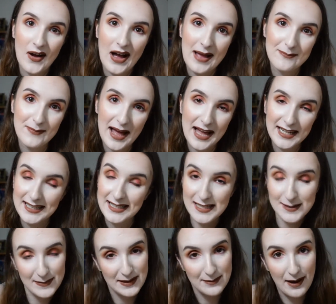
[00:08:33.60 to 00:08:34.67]
I'm back and it's
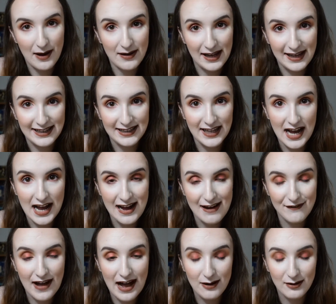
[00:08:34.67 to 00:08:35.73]
been about
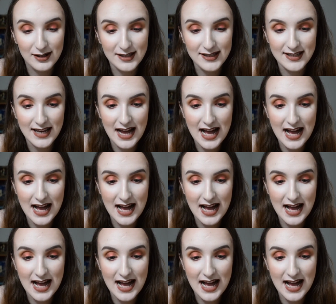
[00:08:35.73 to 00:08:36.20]
8.5 hours,